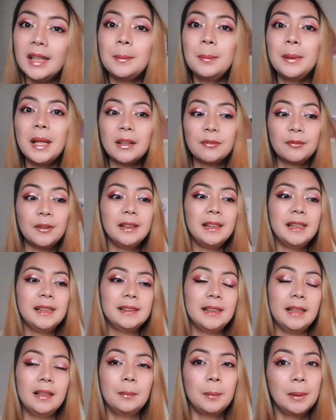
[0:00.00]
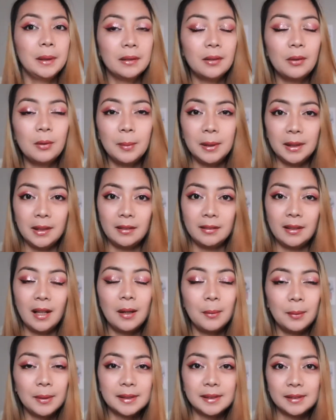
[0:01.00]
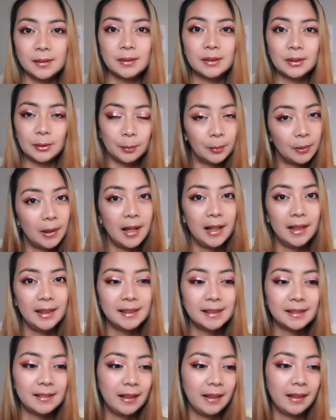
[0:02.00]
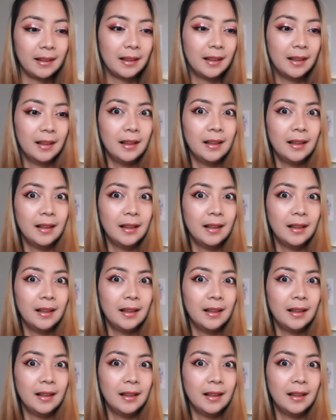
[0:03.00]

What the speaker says: Black Friday sale, but oh my god, I was so surprised. Like,